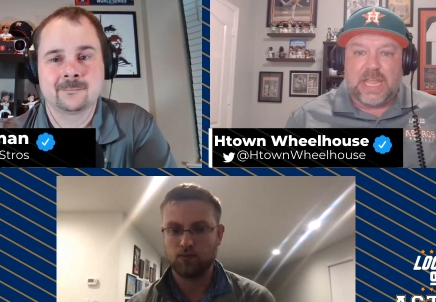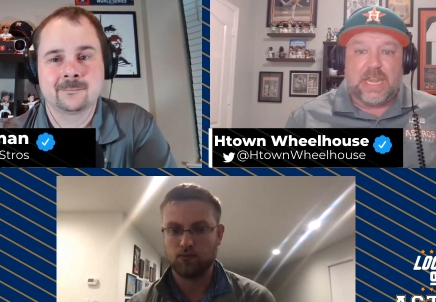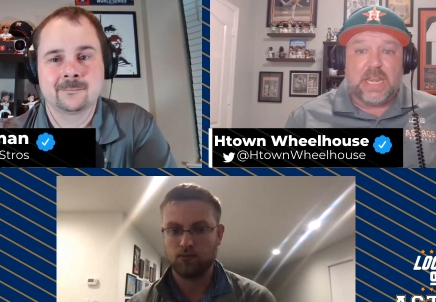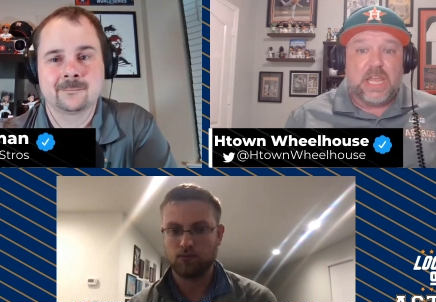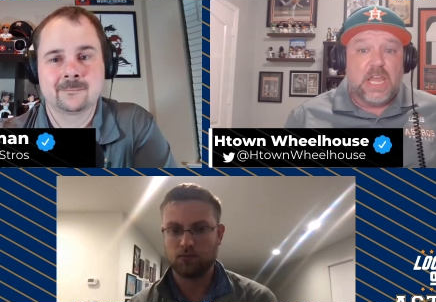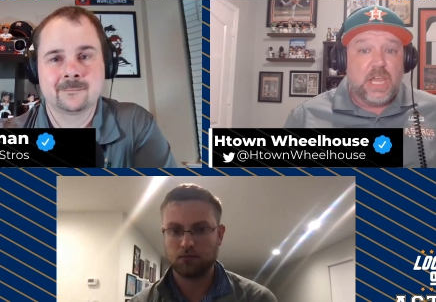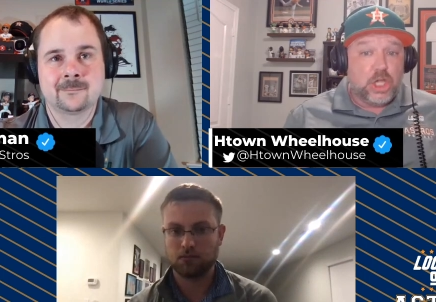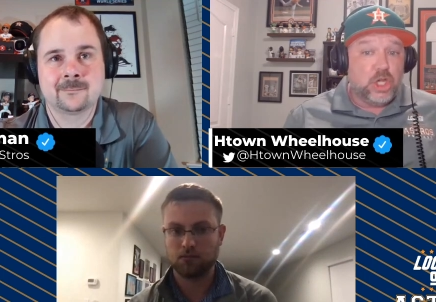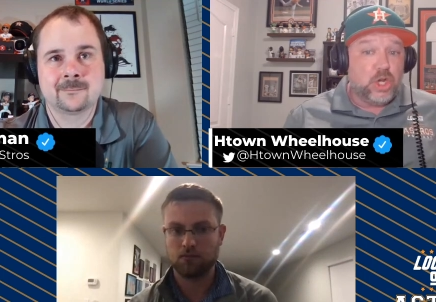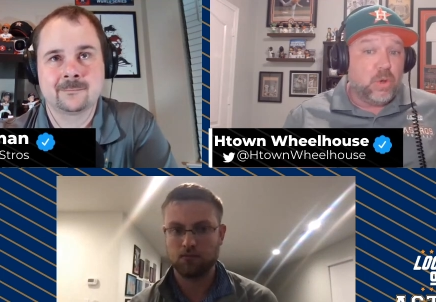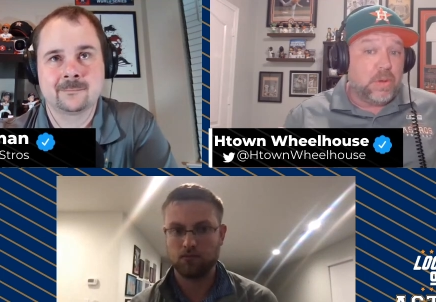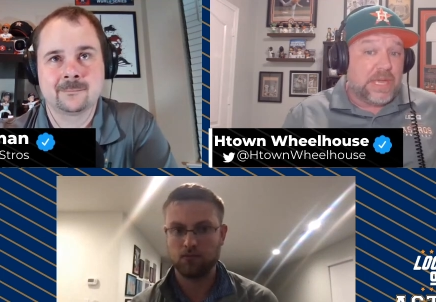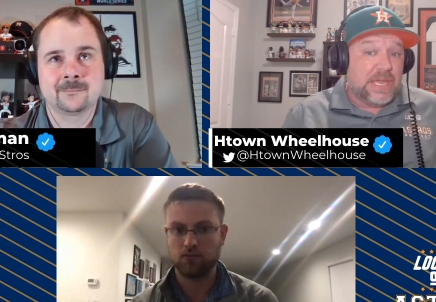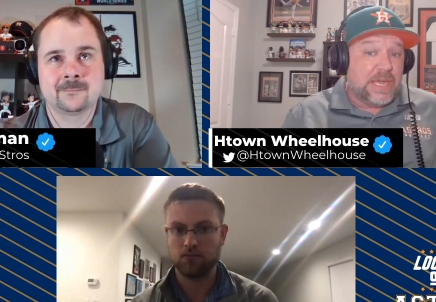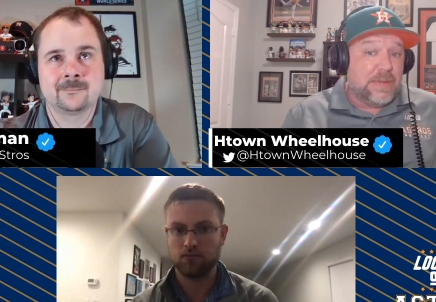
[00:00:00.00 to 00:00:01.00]
Speaker 1: And, you
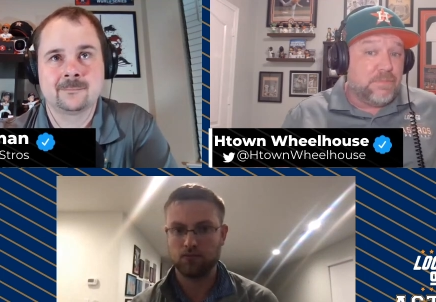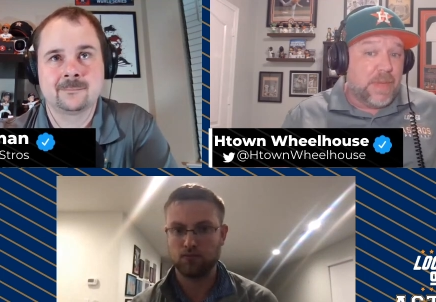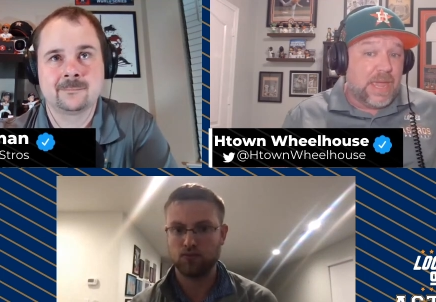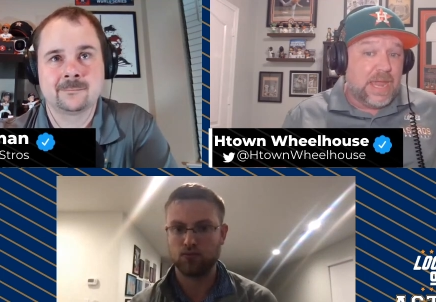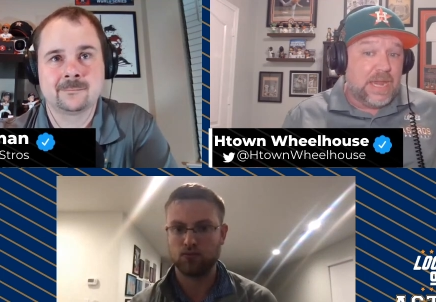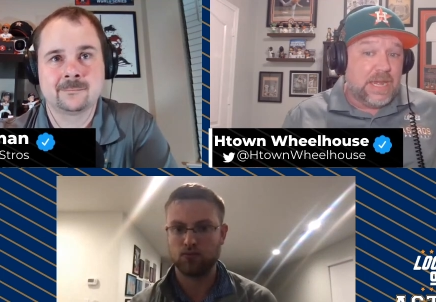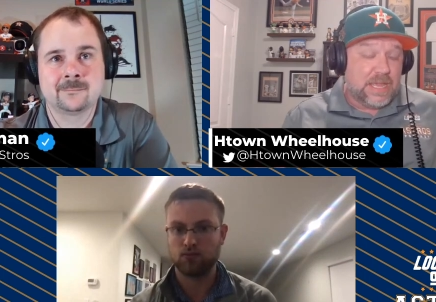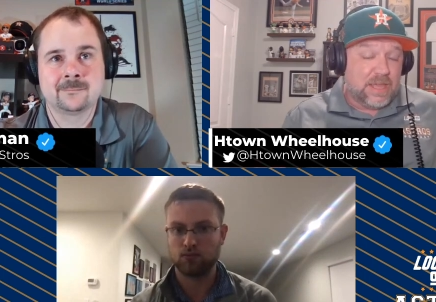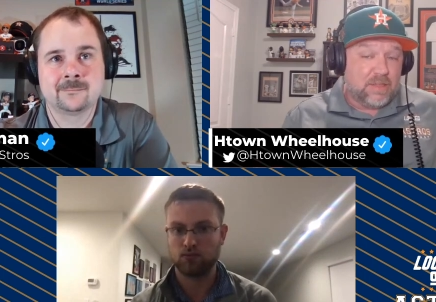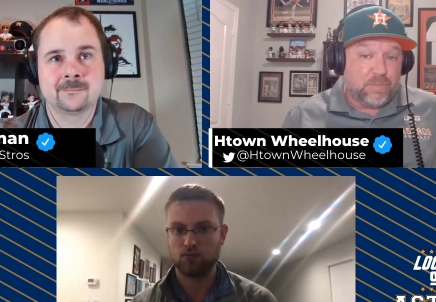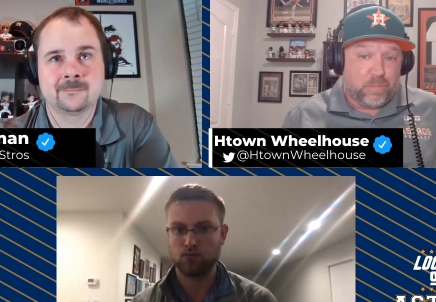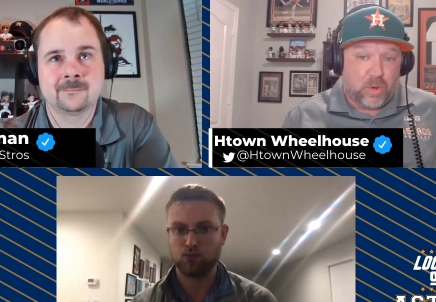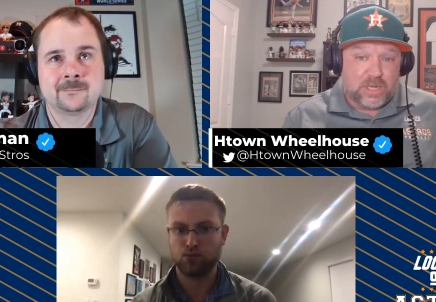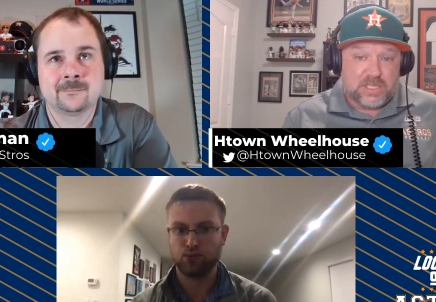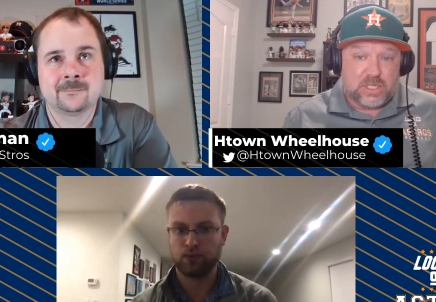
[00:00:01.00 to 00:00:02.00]
know, he made his
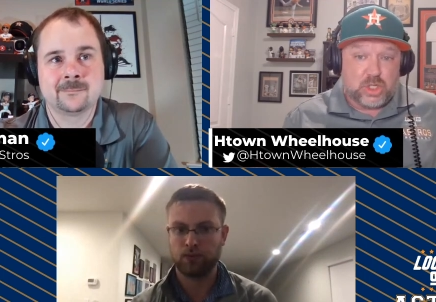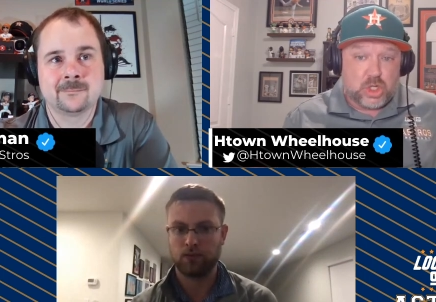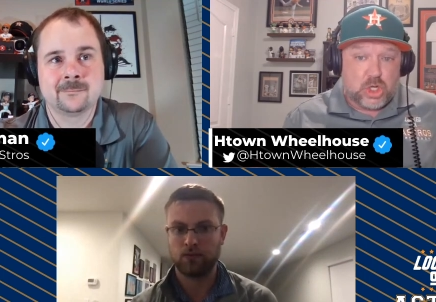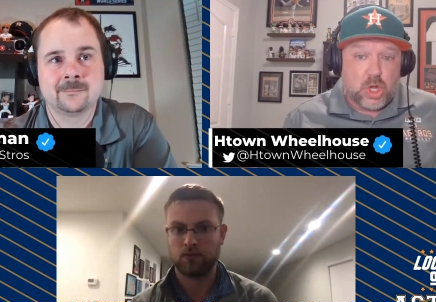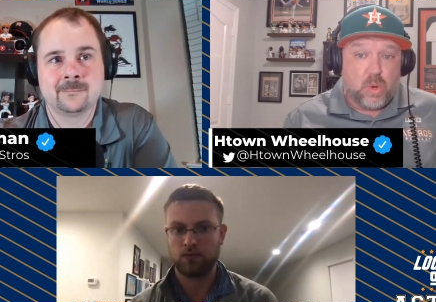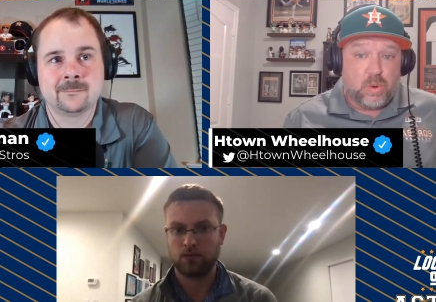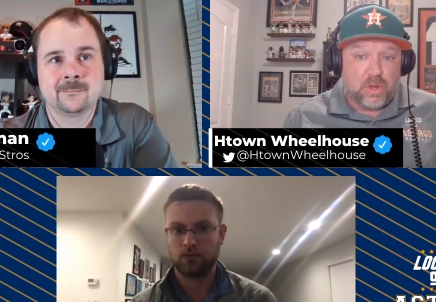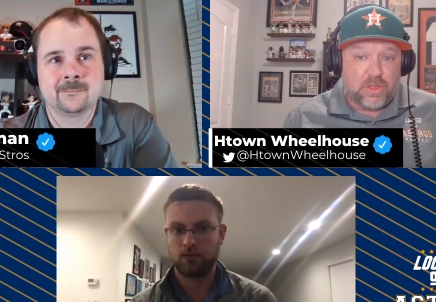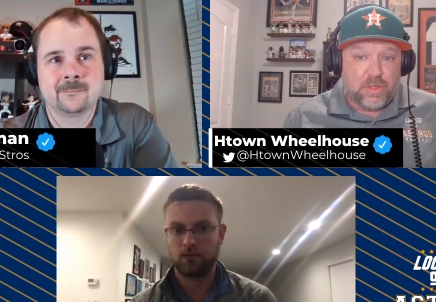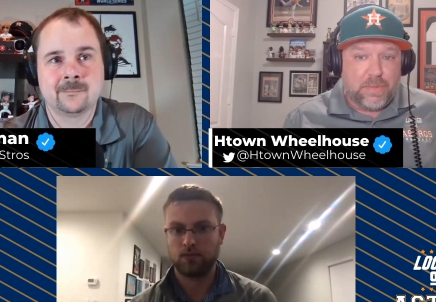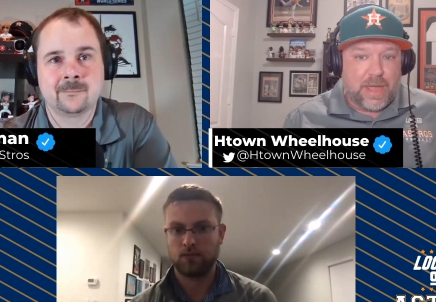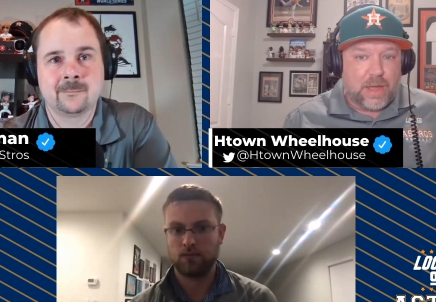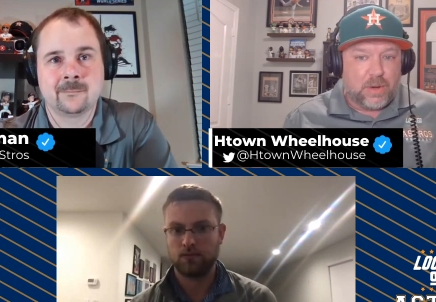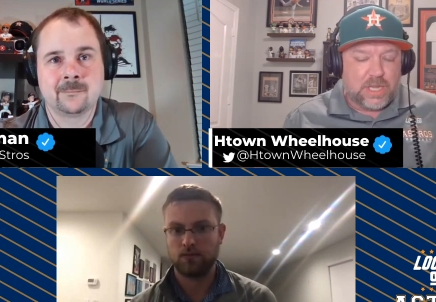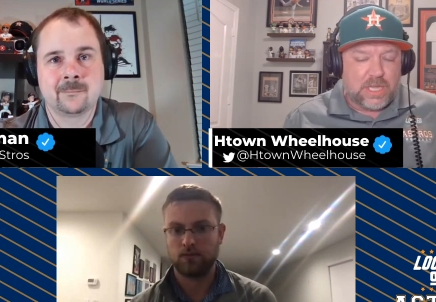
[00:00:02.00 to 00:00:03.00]
presence known on the
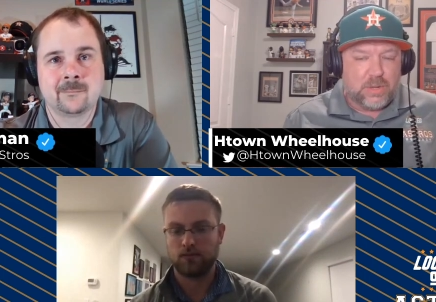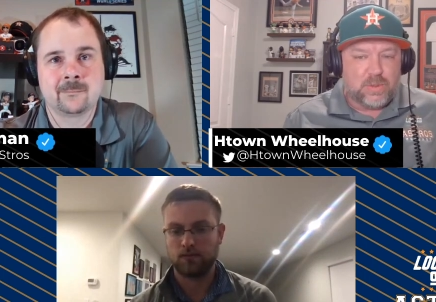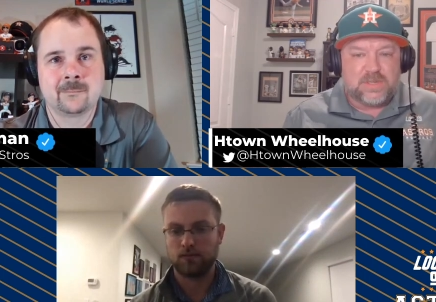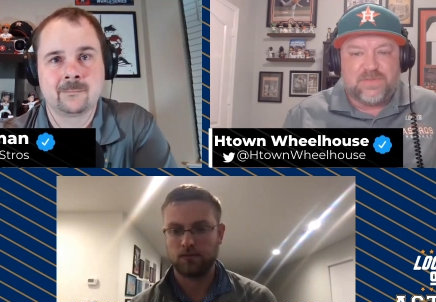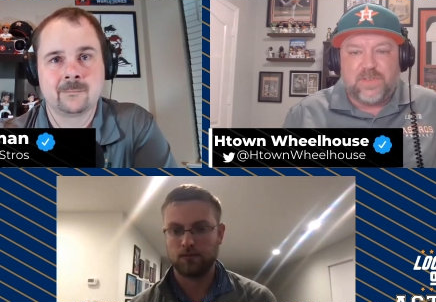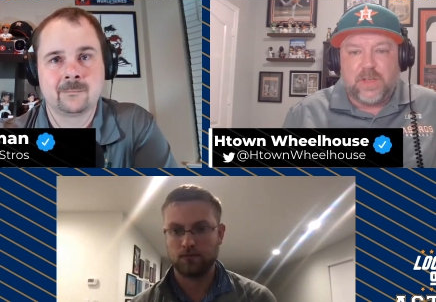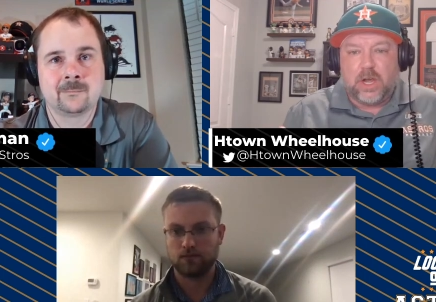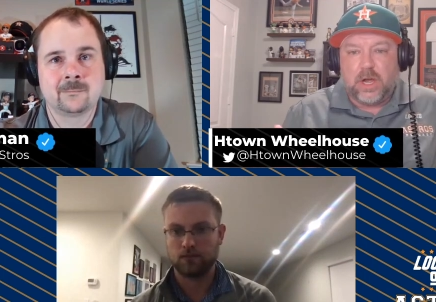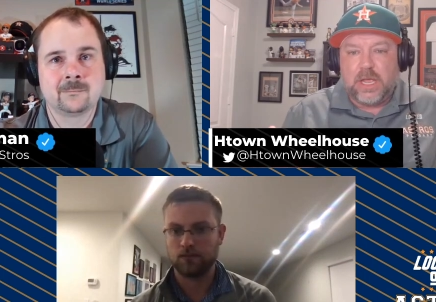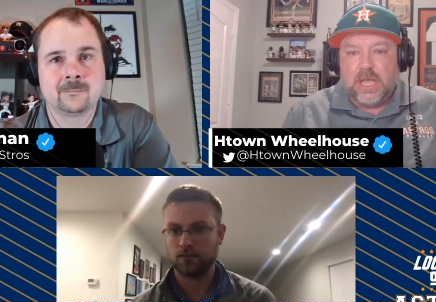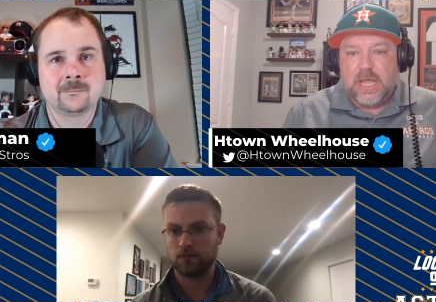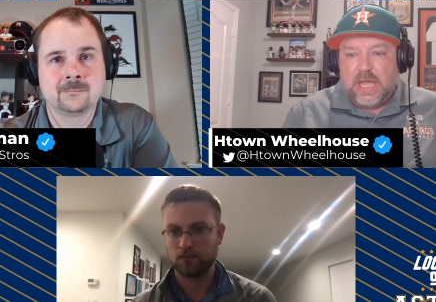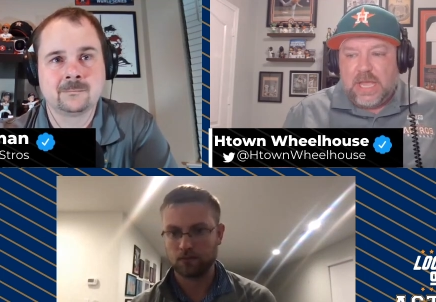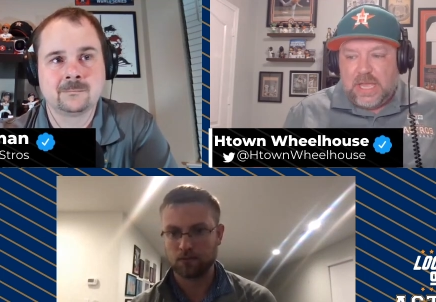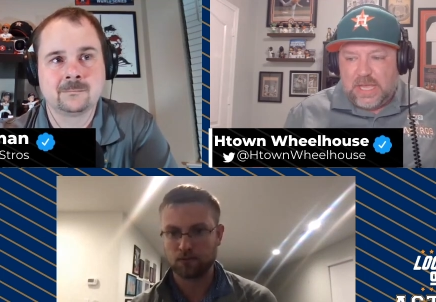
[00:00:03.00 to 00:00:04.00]
mound. He was very
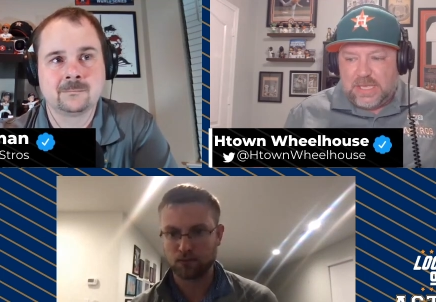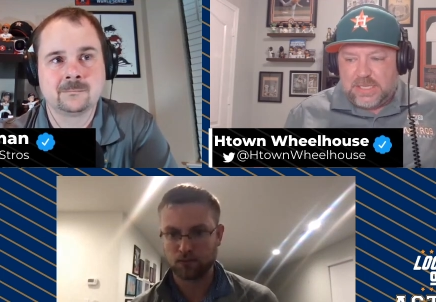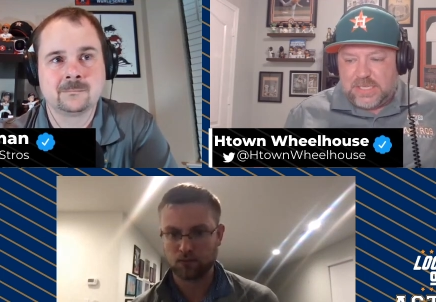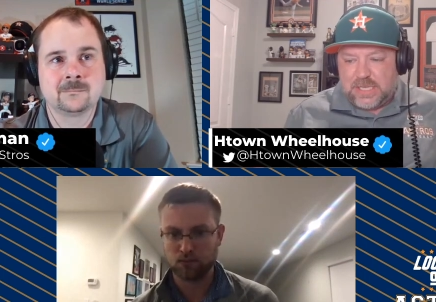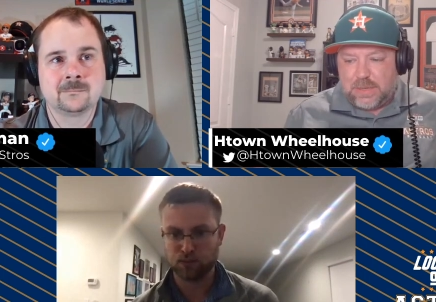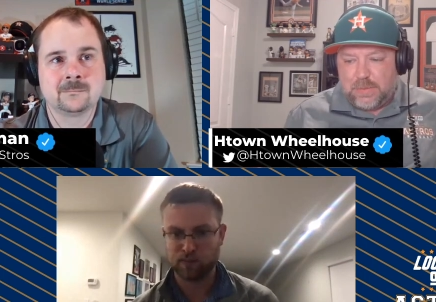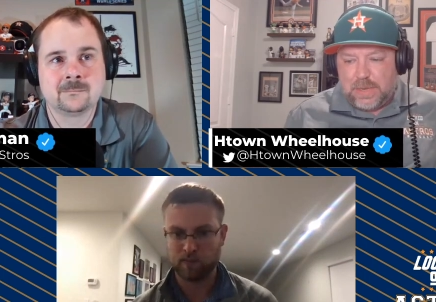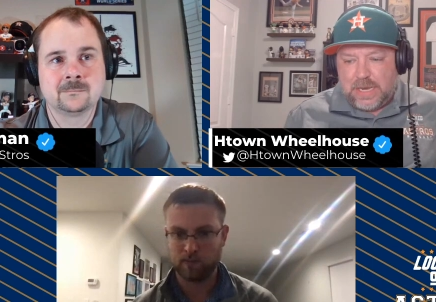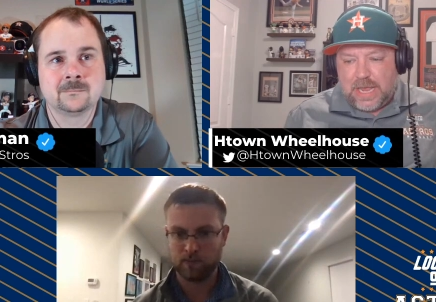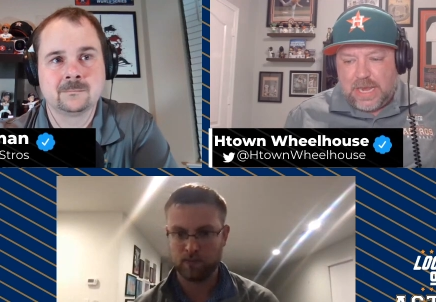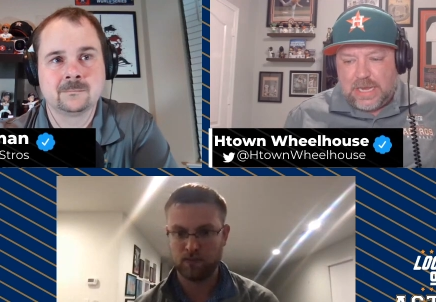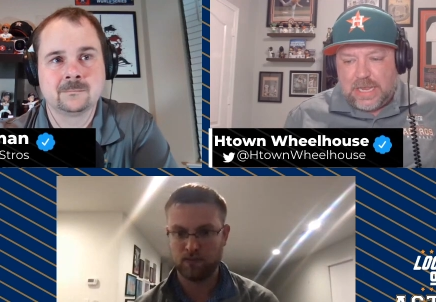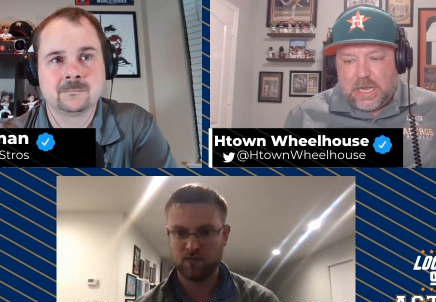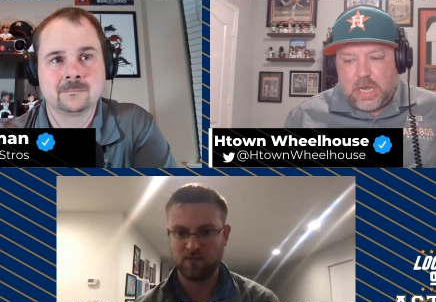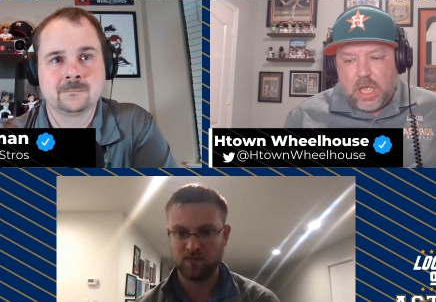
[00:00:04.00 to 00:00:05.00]

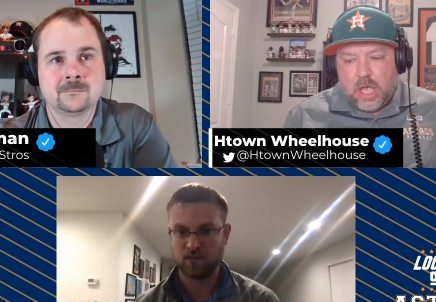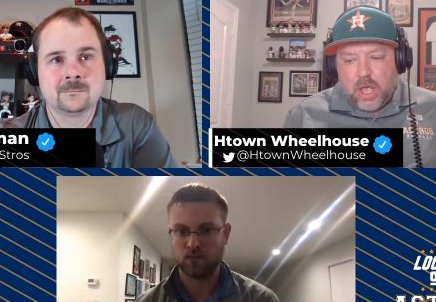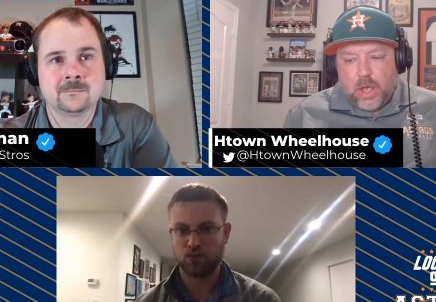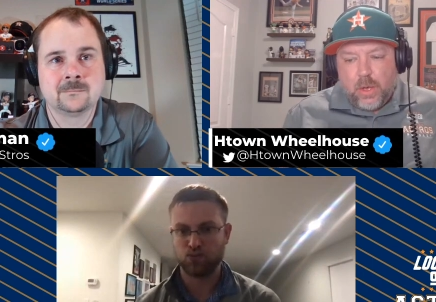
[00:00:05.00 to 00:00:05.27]
intimidating.